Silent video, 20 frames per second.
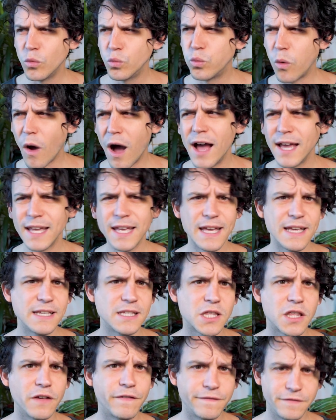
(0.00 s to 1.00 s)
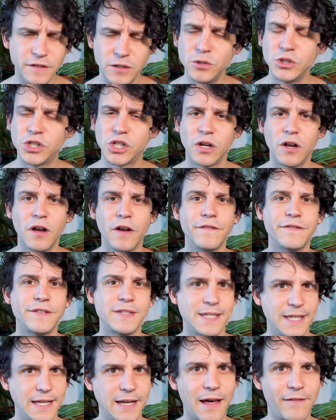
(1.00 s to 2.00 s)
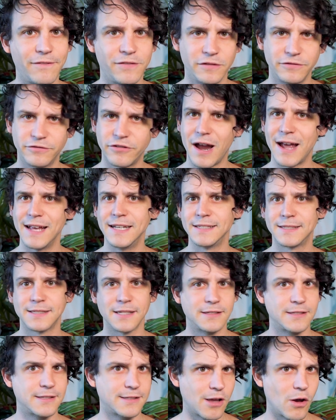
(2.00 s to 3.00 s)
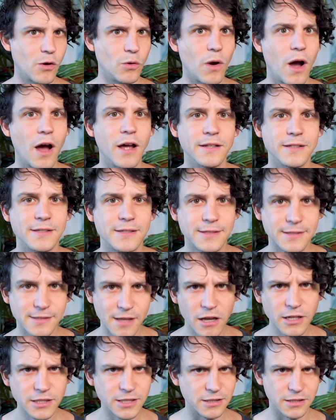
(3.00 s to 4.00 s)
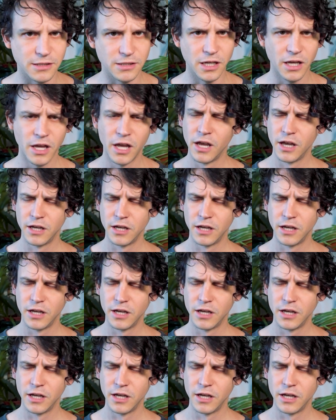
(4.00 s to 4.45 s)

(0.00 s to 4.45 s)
why is the future of sea level rise so uncertain?